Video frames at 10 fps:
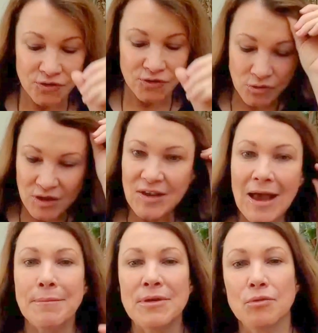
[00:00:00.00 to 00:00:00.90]
So this
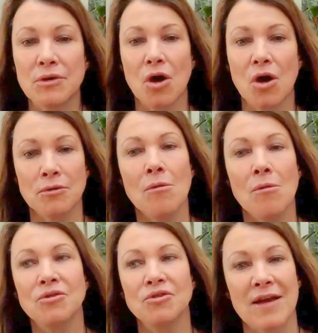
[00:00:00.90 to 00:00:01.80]
happens on
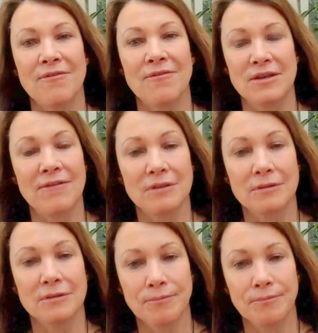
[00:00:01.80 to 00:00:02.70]
almost every level.
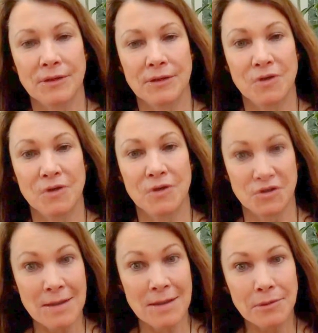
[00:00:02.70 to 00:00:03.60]
For
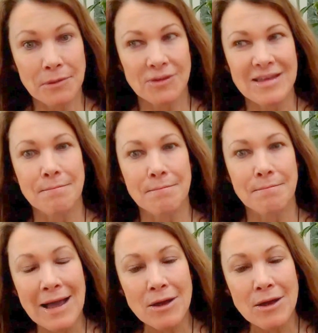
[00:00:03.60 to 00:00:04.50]
example, these
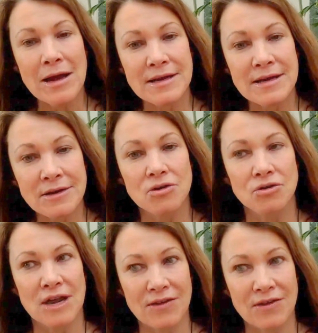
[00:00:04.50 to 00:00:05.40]

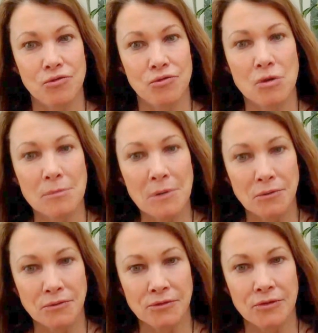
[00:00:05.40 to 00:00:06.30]
bioidentical natural
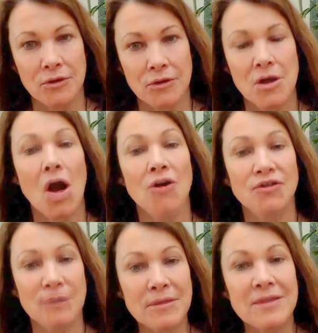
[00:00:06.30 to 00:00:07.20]
hormones
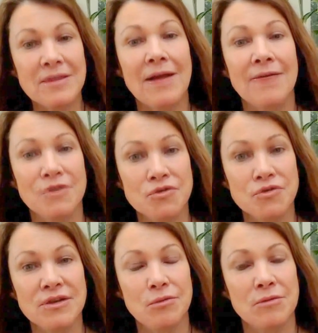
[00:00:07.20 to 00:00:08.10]
are something that I've
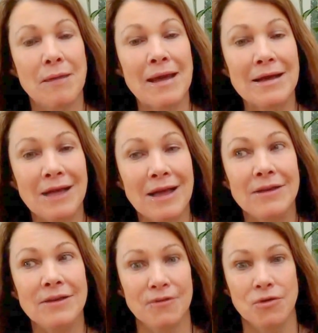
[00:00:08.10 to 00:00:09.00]
used with my
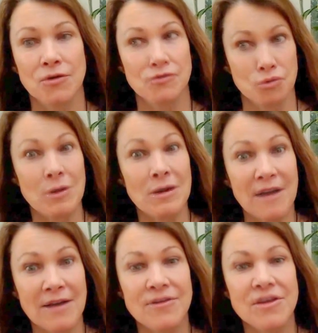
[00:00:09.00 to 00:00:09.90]
clients for
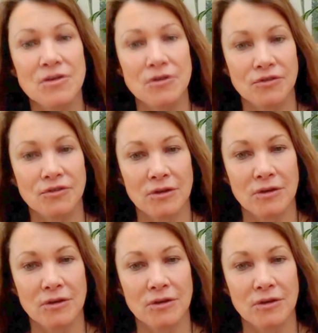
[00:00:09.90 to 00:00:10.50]
25 years.